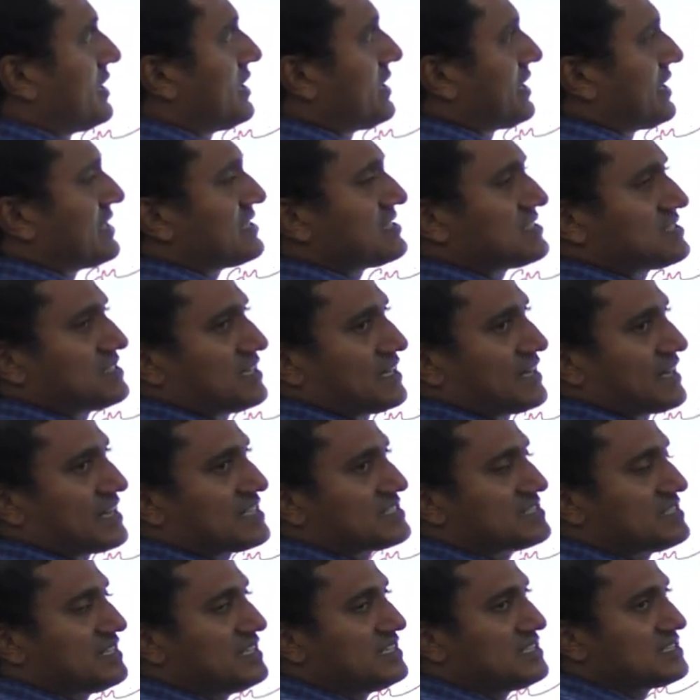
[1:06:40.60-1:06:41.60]
Crust
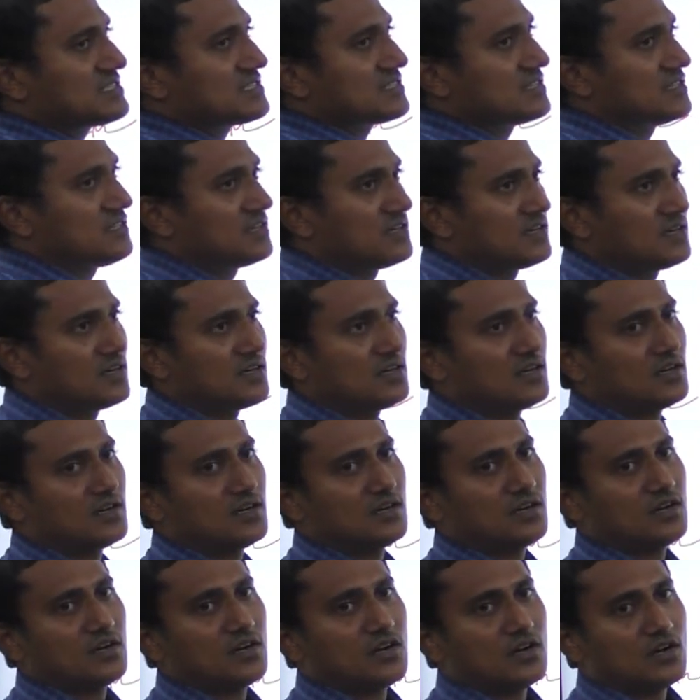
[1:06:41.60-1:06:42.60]
is
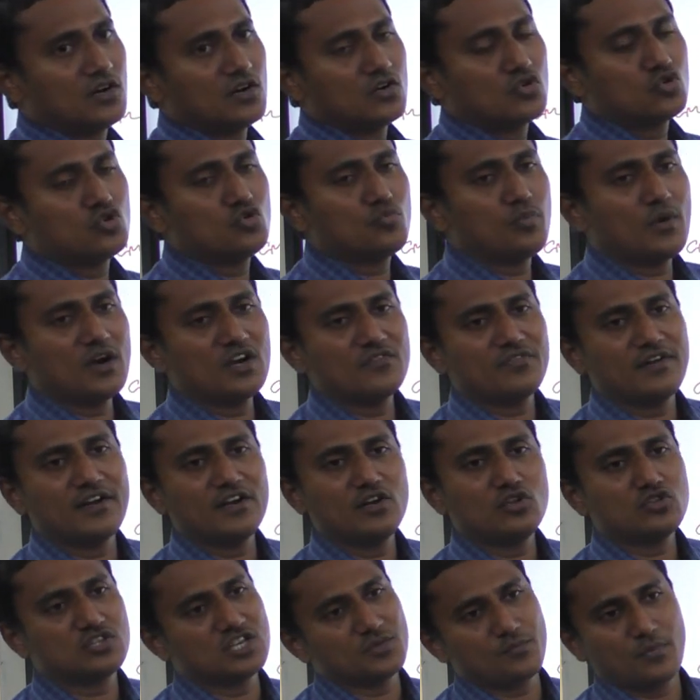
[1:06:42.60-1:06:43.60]
2.5
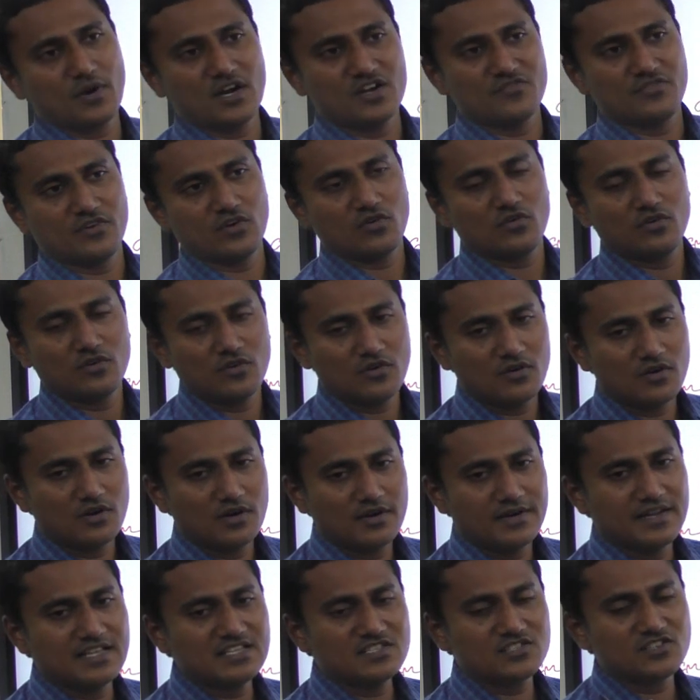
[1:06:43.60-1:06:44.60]
to 3.5.
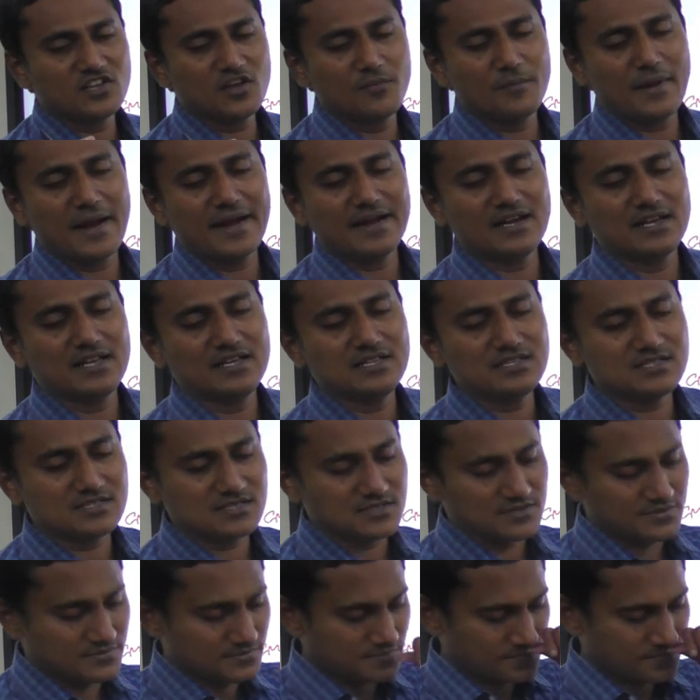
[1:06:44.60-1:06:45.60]
Density of mantle is?